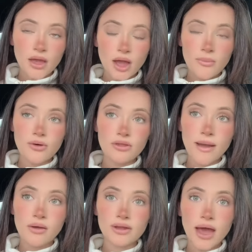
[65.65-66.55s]
I put the
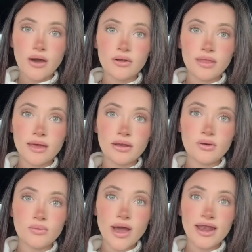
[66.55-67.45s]
bout down, and then
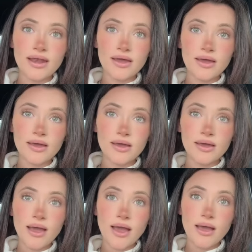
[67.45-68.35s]
when
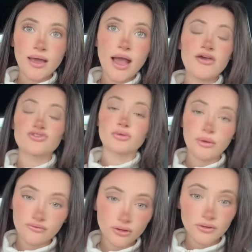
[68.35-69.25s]
Astrid
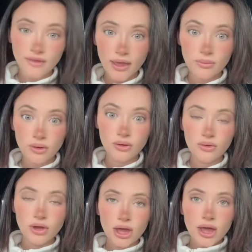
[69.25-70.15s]
went through the table,
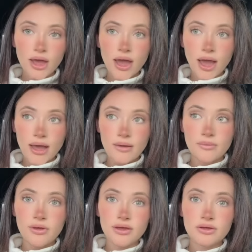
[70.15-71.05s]
um,